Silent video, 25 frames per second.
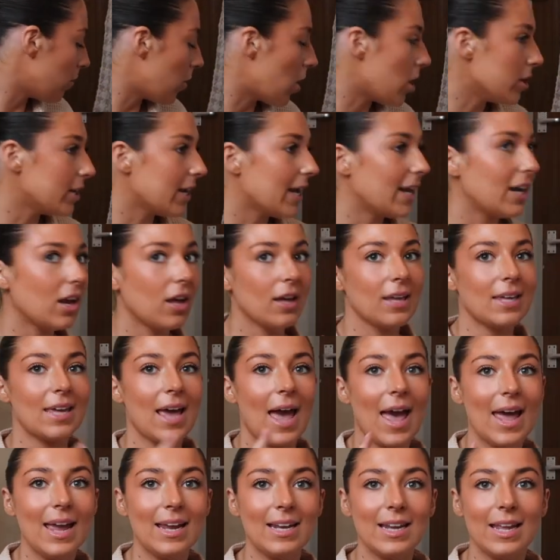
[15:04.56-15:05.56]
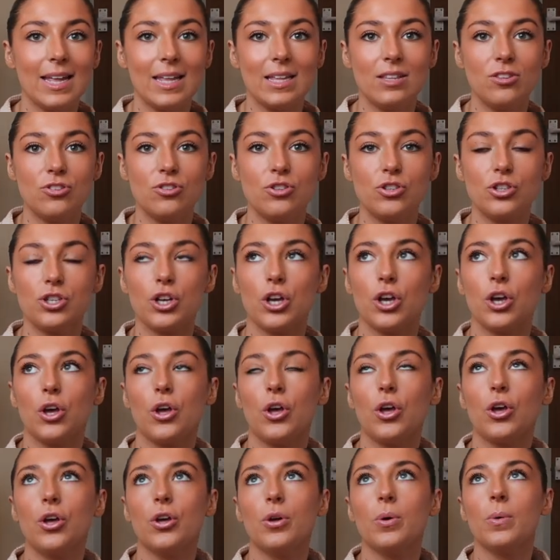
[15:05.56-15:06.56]
one, and like getting
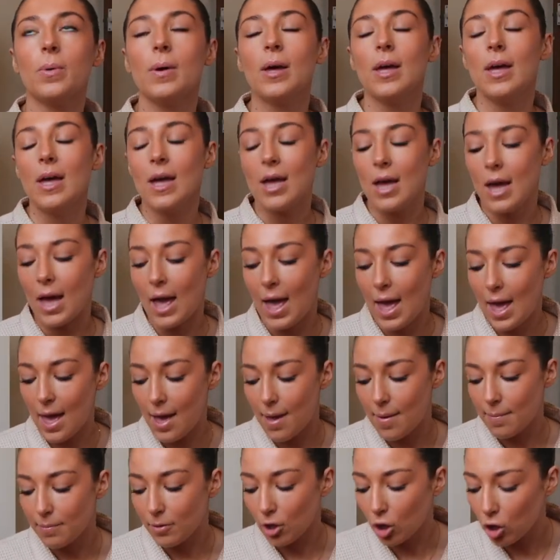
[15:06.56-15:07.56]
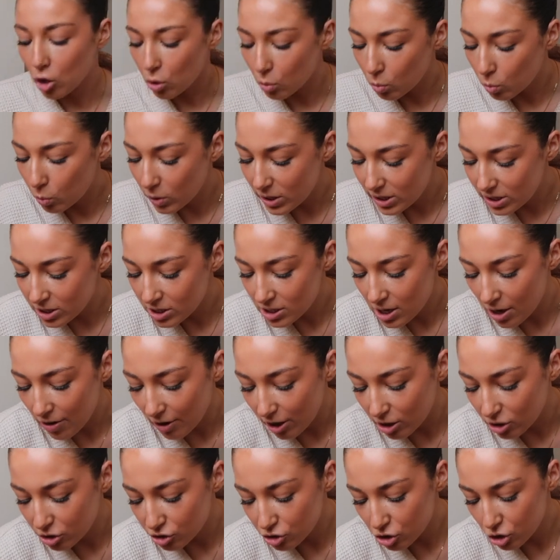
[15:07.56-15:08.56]
into like winter,
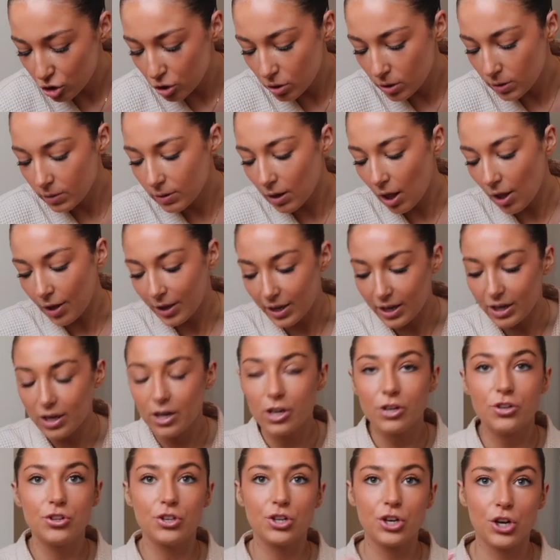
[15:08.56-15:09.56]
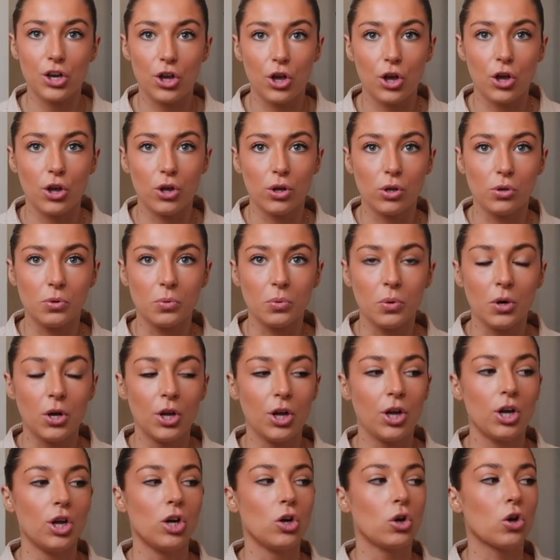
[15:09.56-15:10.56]
I do like to
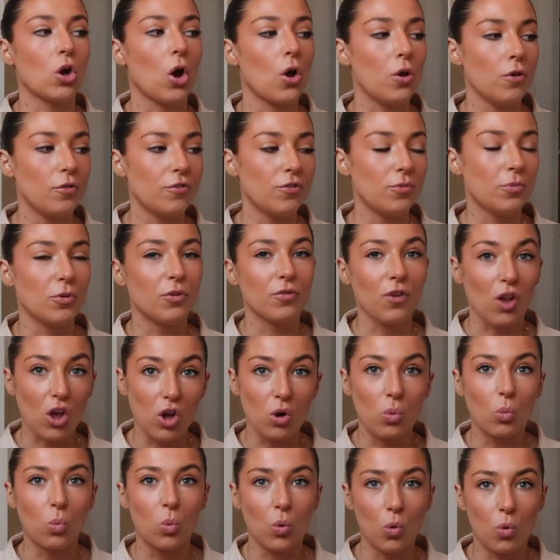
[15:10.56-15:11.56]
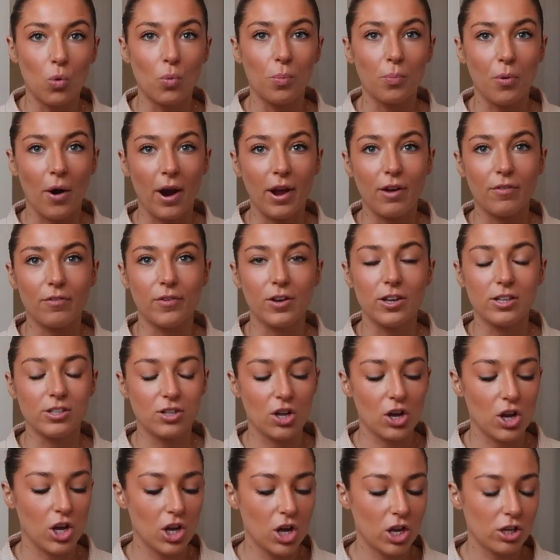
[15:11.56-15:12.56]
go for more of like a warm breakfast,
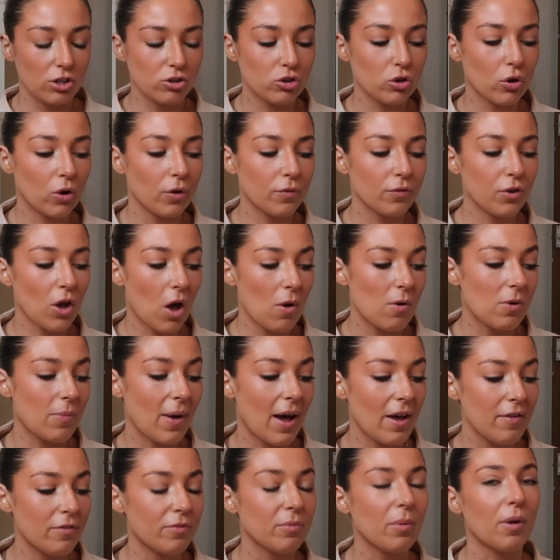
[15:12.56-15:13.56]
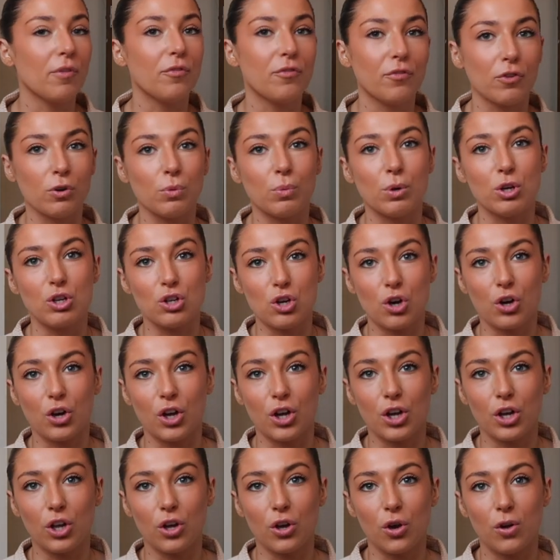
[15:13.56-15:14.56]
like sort of go away from like fruit and
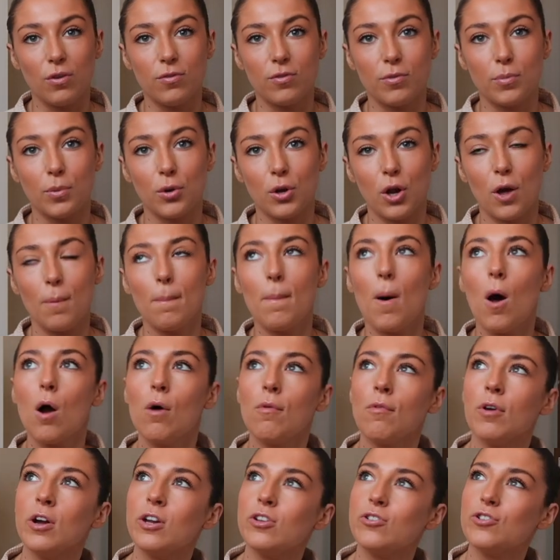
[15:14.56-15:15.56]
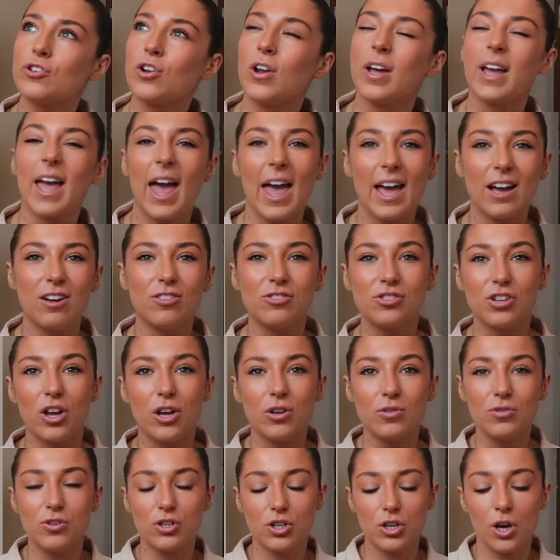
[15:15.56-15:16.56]
yogurt and go for more like porridge or like egg on
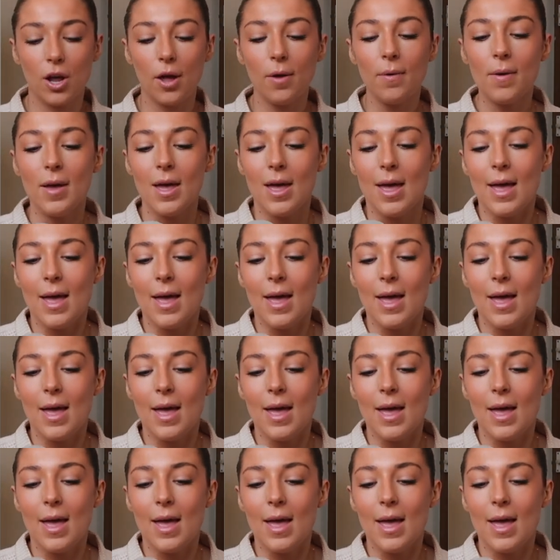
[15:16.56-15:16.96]
toast, you know.